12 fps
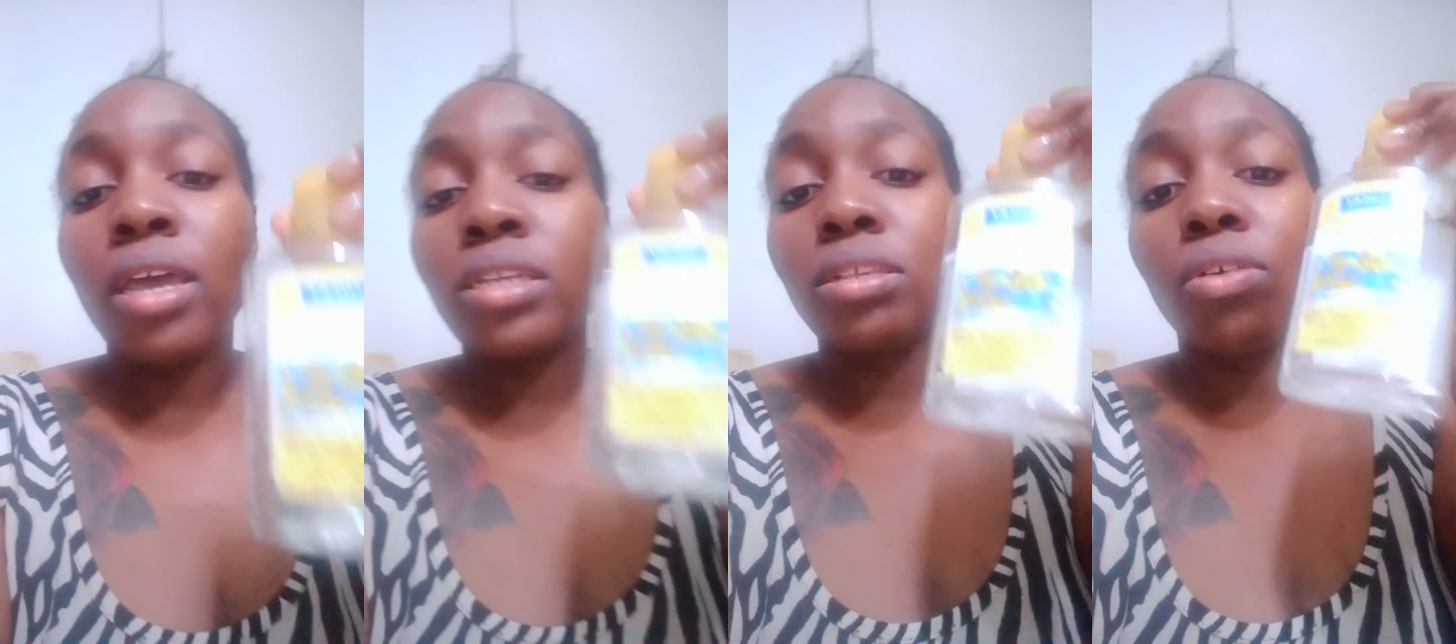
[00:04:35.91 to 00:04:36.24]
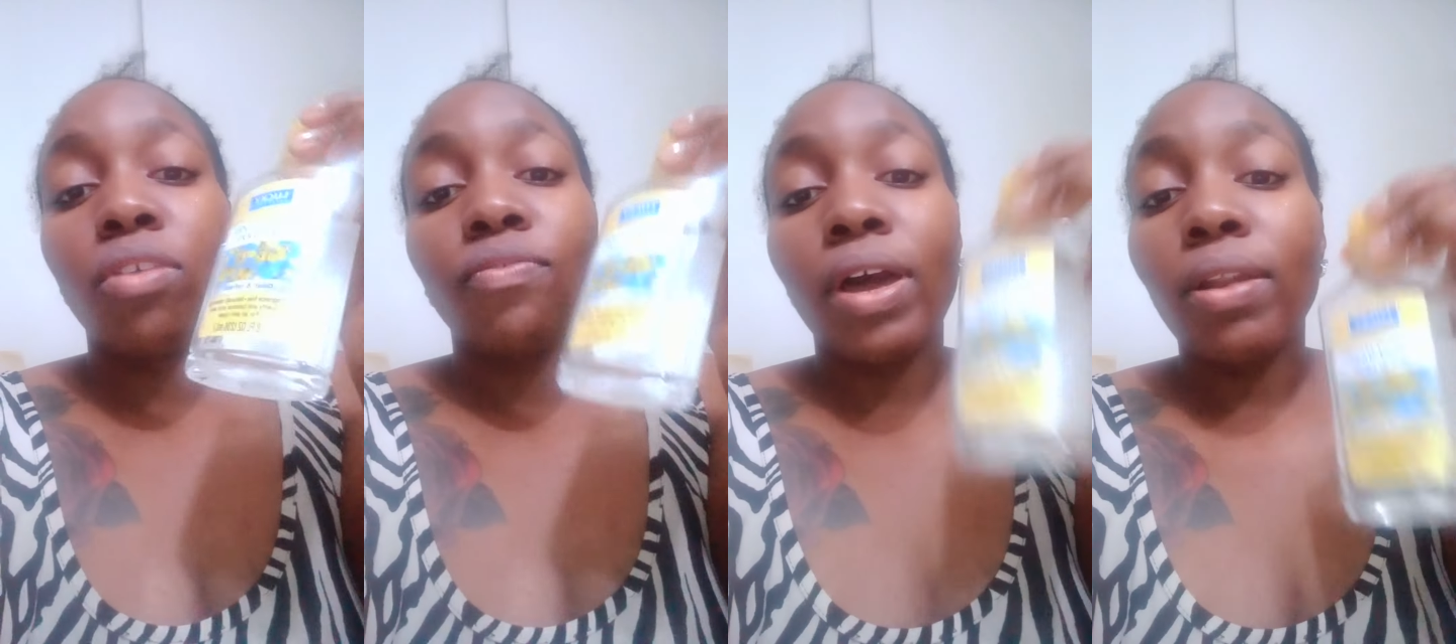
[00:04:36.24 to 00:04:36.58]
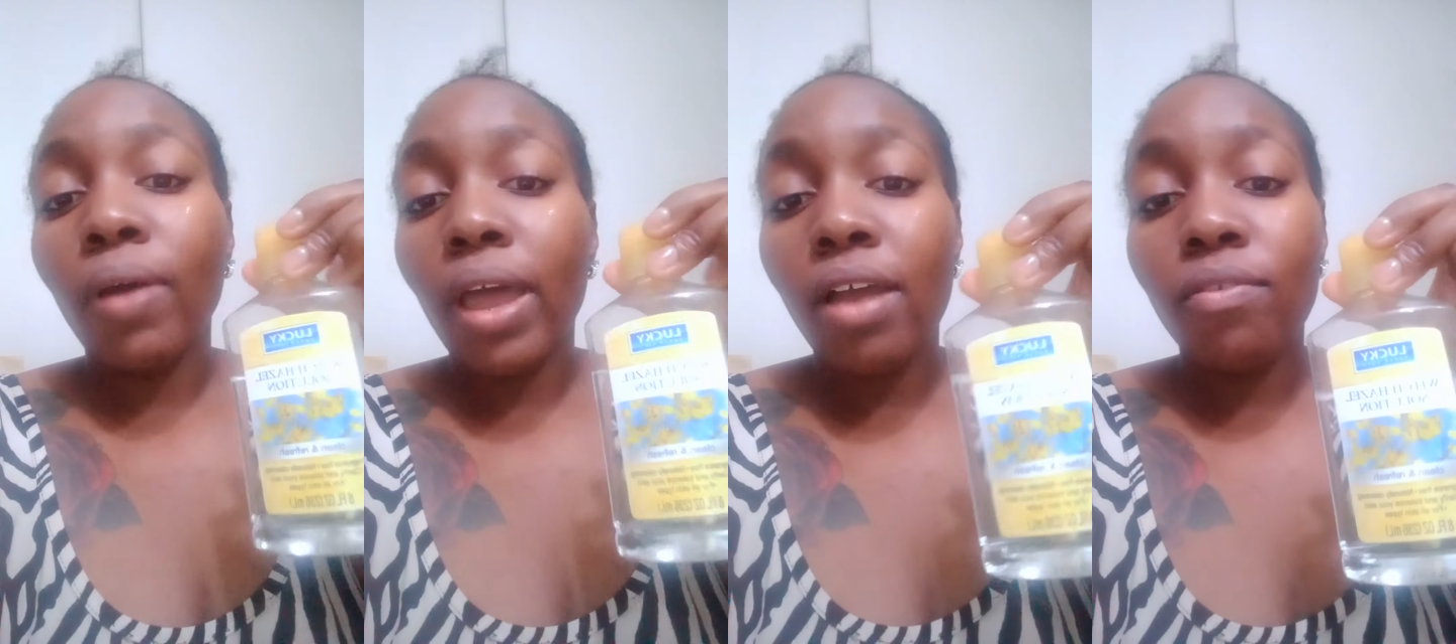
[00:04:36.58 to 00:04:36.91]
So if I
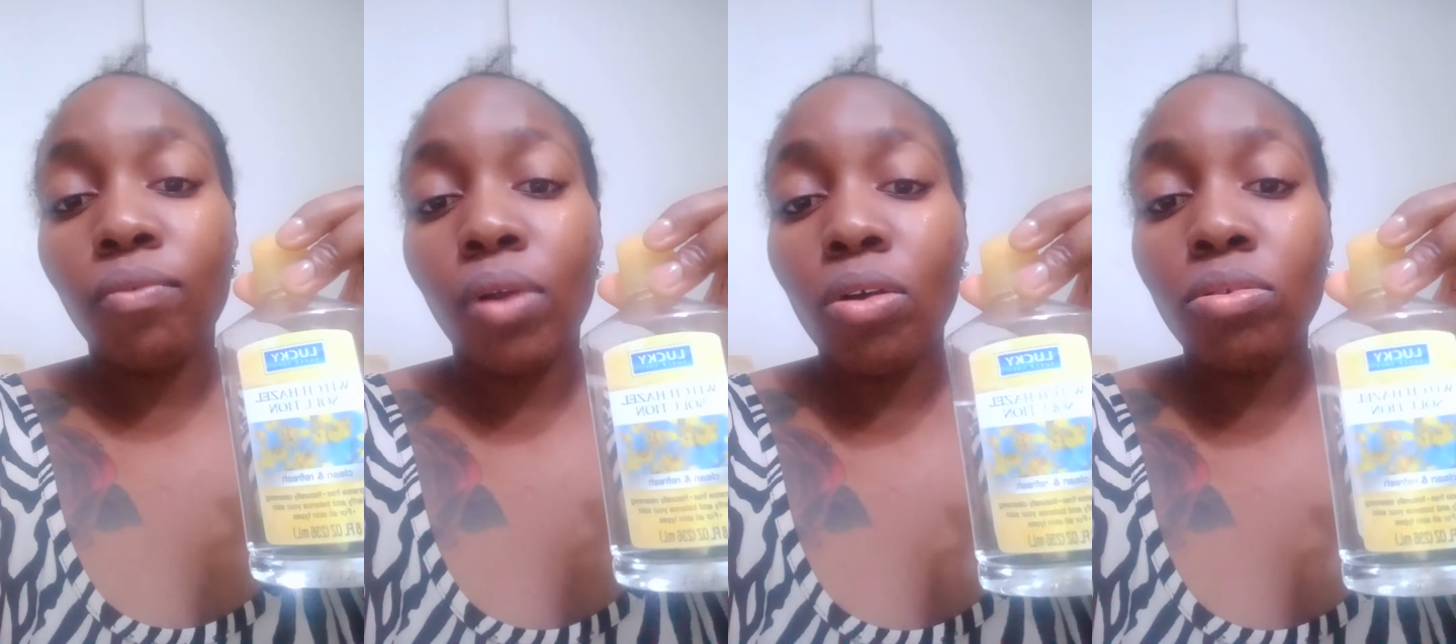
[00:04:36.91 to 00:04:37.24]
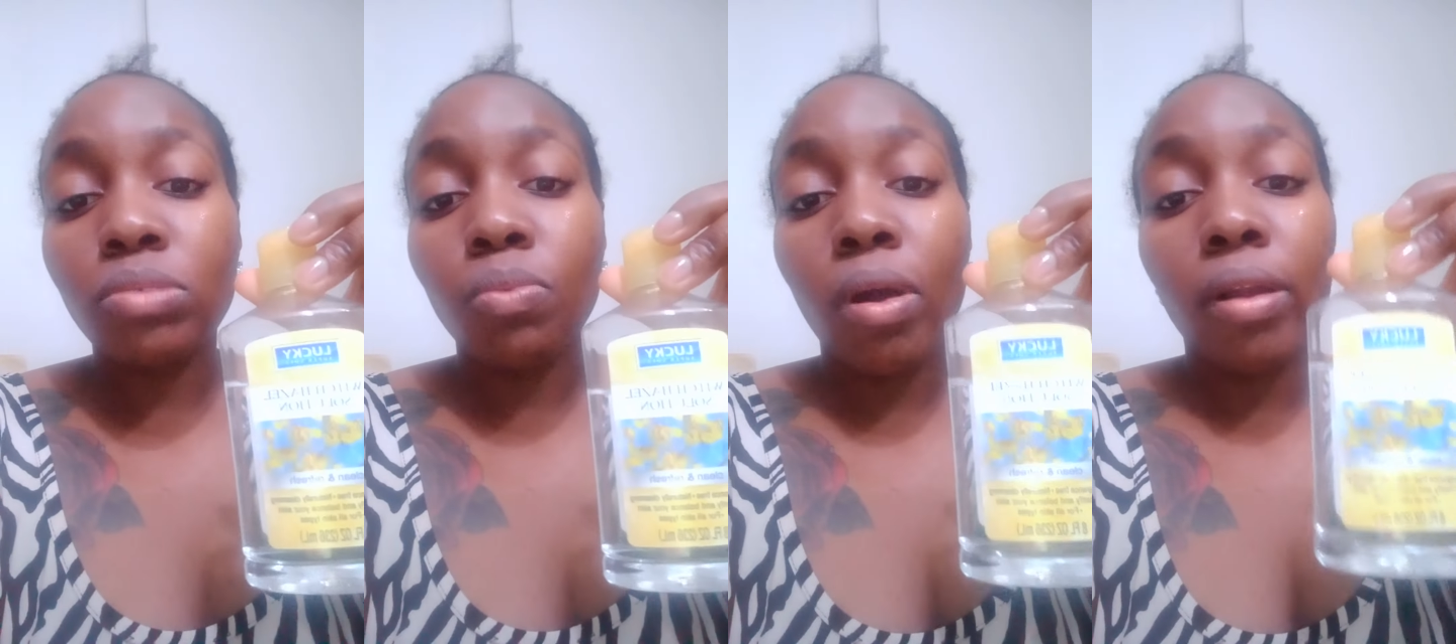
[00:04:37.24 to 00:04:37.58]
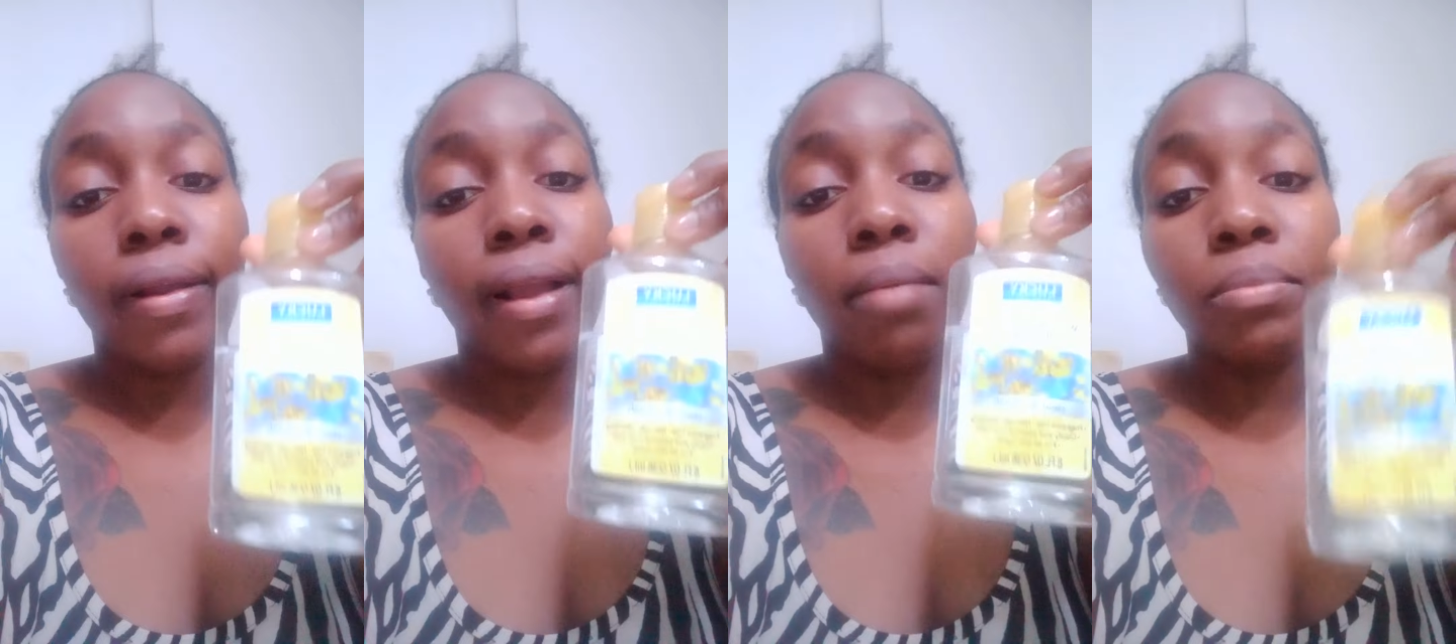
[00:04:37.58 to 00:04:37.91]
don't have rose
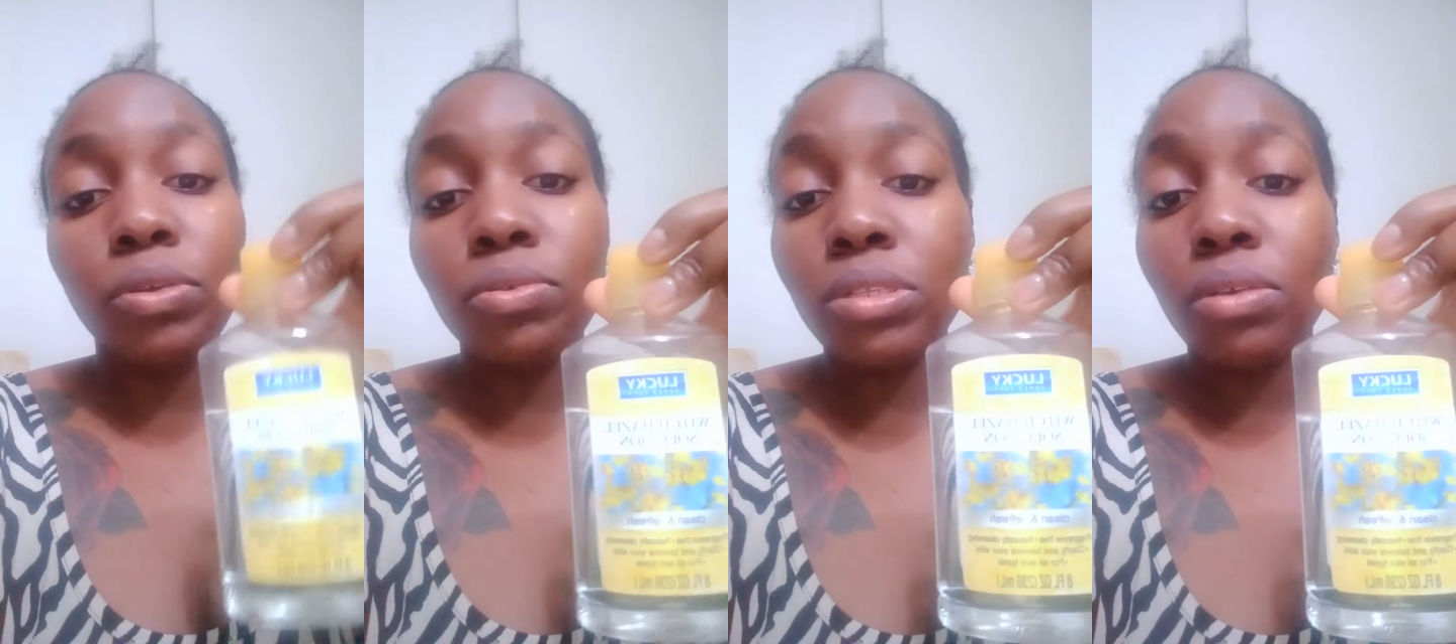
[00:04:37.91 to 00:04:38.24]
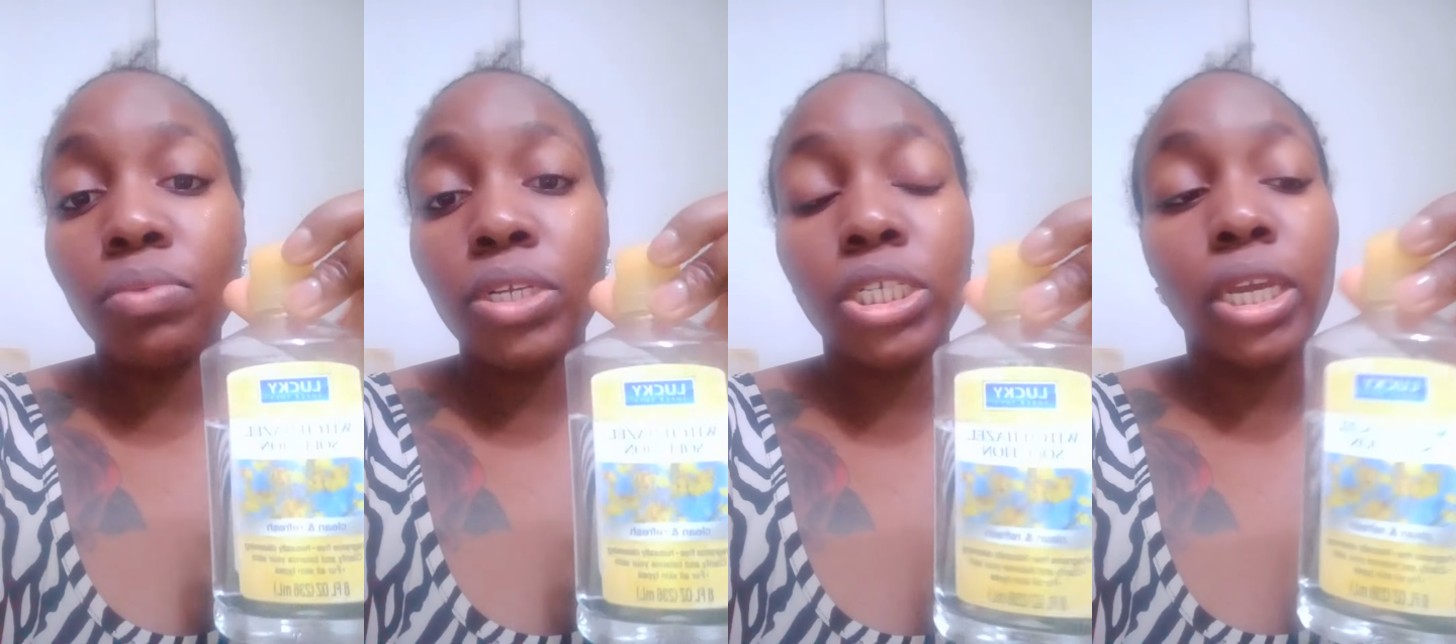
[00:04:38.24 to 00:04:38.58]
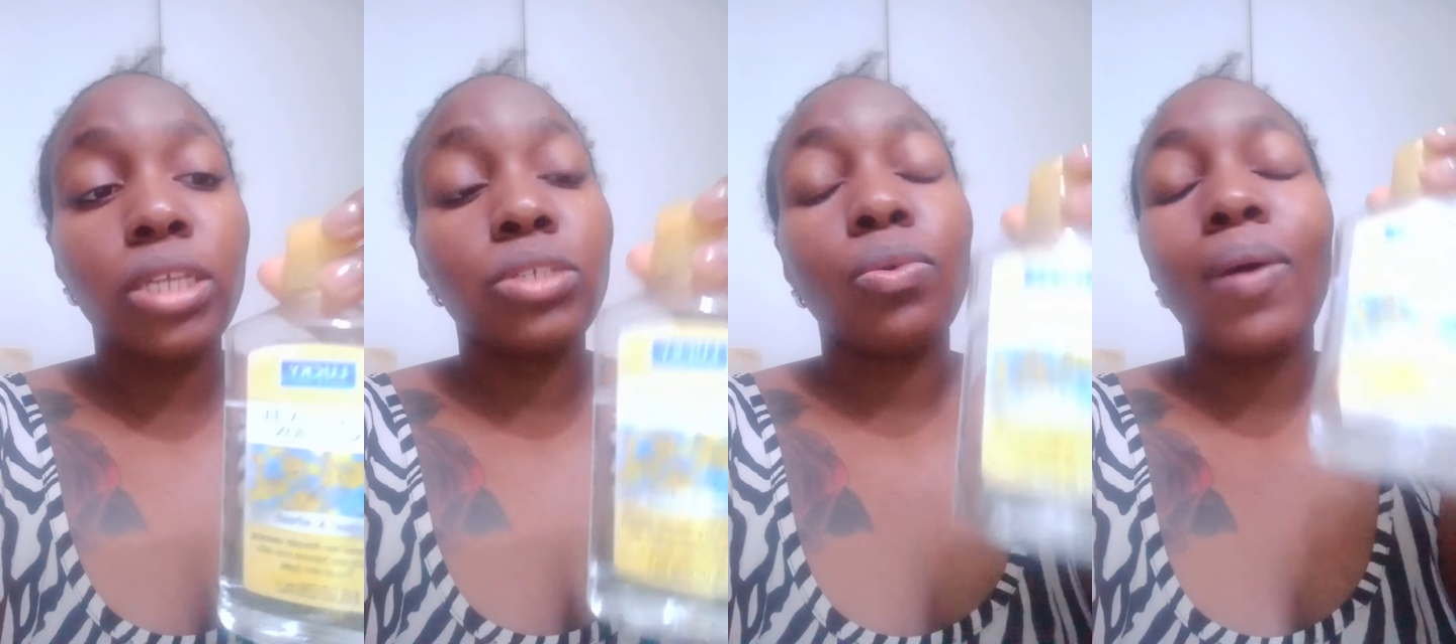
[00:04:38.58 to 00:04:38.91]
water, I'm using witch
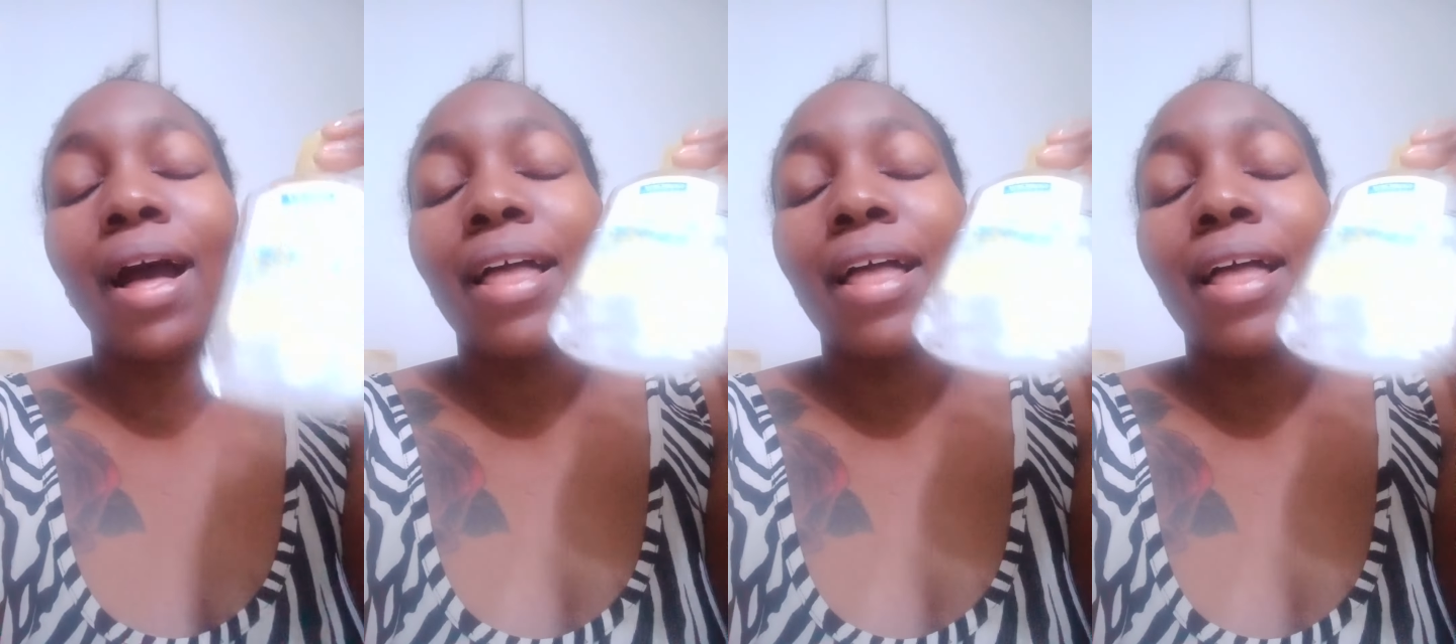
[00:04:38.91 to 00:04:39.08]
hazel.